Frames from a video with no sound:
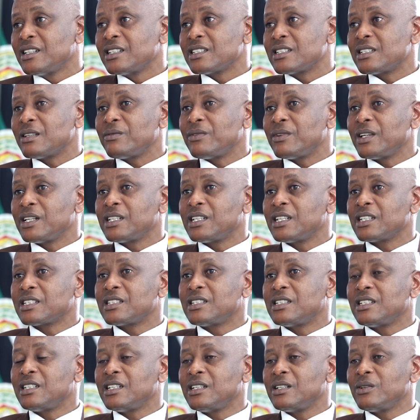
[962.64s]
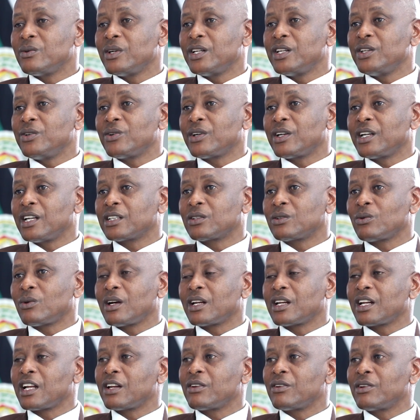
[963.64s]
73, when you get
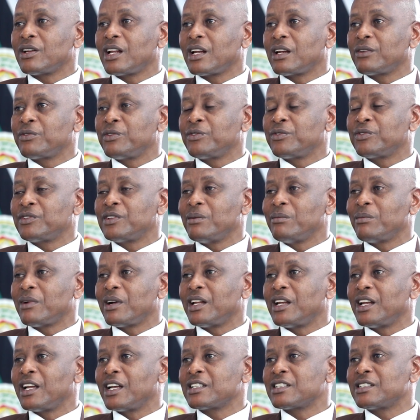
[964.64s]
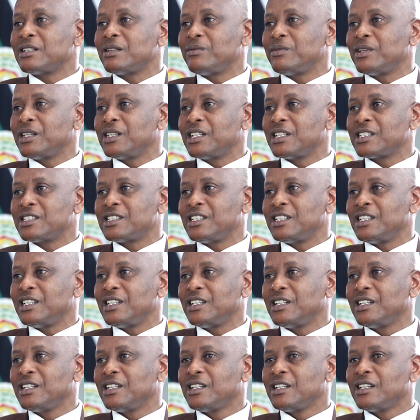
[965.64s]
150 minus 73,
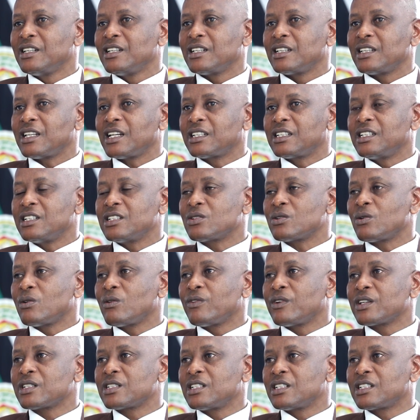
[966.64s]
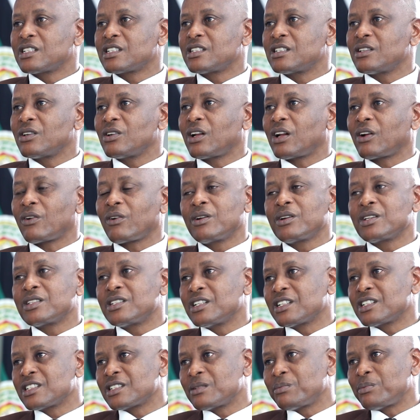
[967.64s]
that is over around
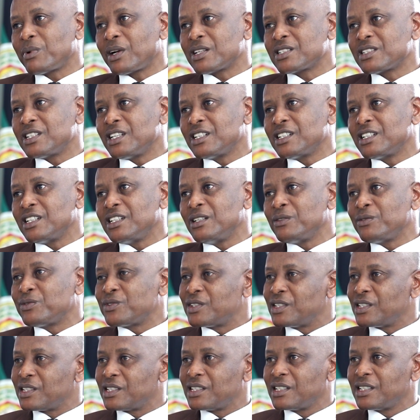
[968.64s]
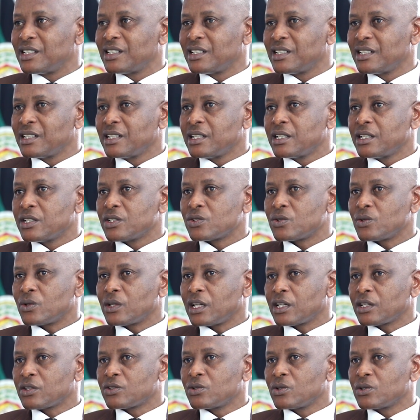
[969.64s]
60% deficit. So
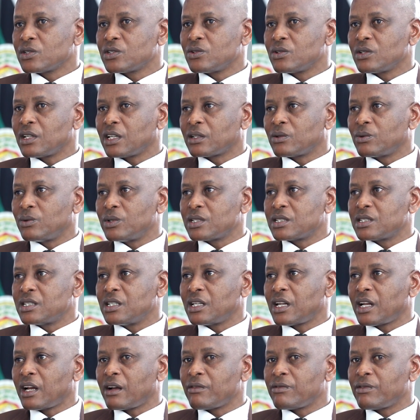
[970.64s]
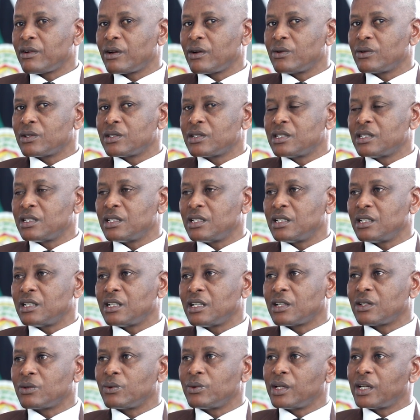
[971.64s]
that shows you that we still have a lot
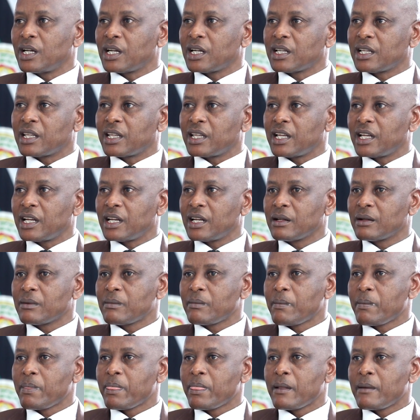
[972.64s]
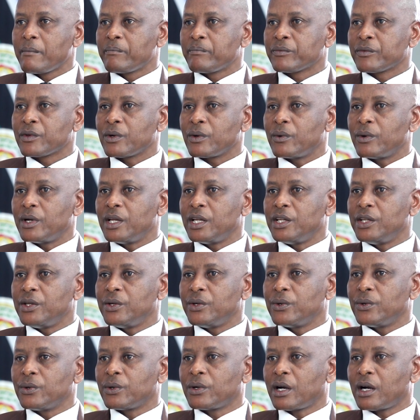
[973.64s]
that we lack there. When
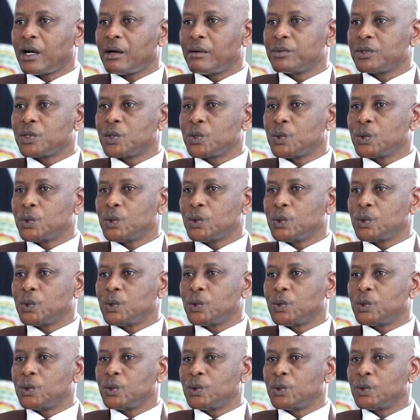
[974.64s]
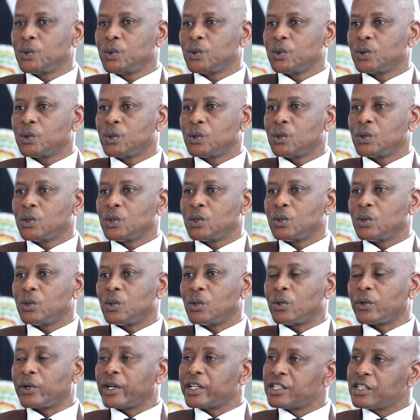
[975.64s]
you come to
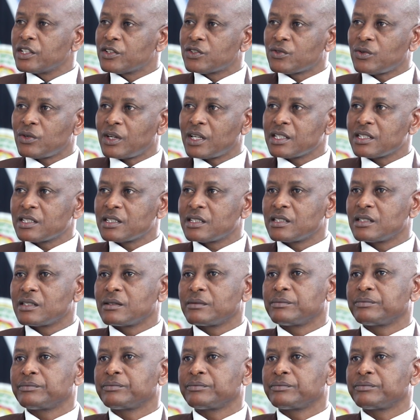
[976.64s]
registrars,